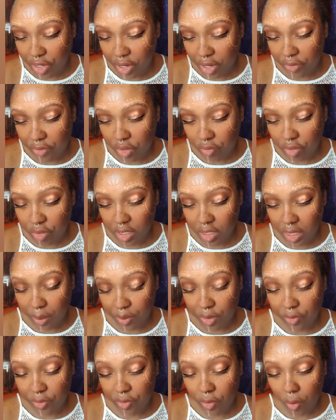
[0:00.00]
of the
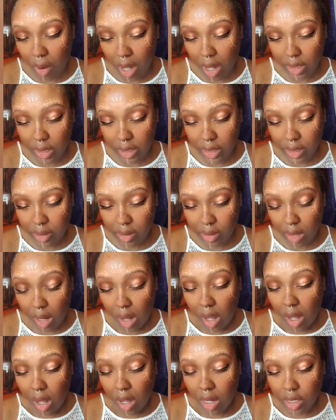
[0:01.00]
receptive qualities
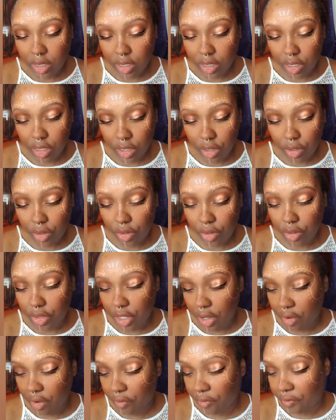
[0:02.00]
until
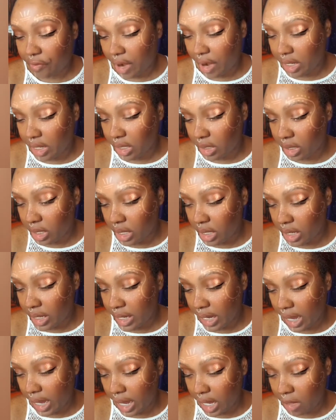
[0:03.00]
there finally
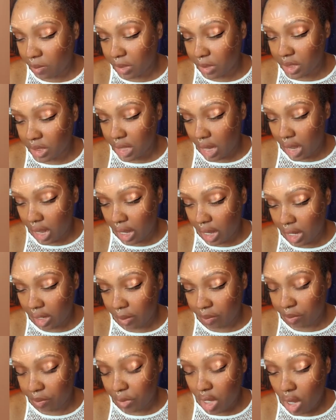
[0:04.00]
came a
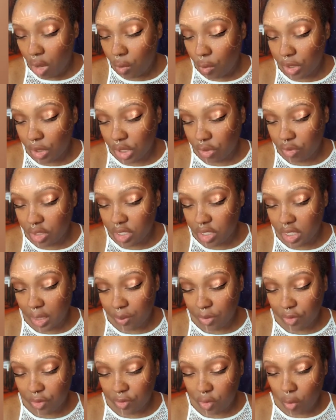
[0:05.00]
time when the
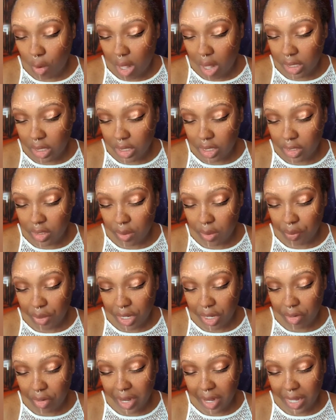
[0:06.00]
receptive qualities
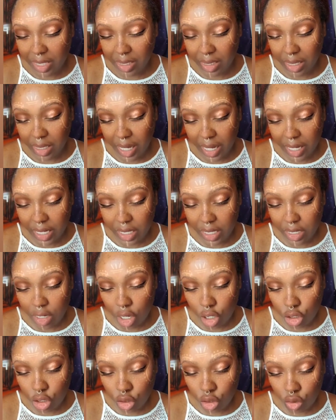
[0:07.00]
appeared as latent,
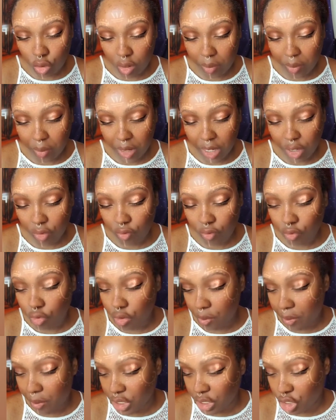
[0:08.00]
dormant,
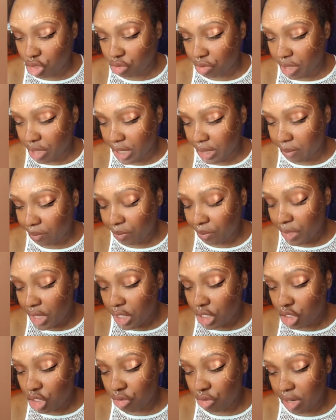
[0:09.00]
rudimentary
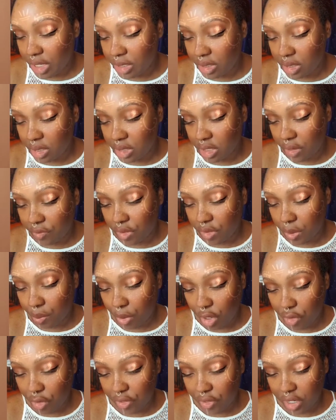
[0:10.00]
traces of the
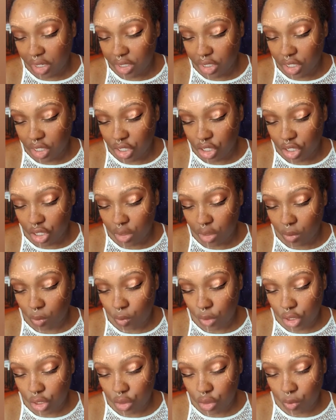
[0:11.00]
perfect condition
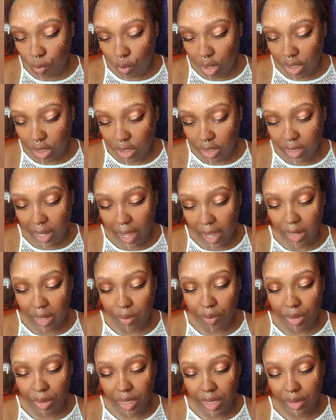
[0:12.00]
which once
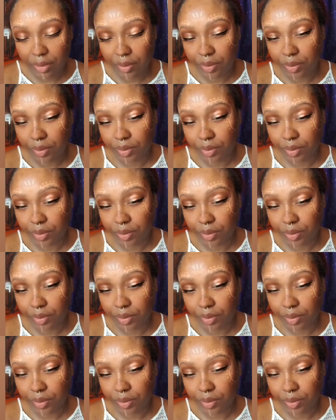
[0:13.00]
had been.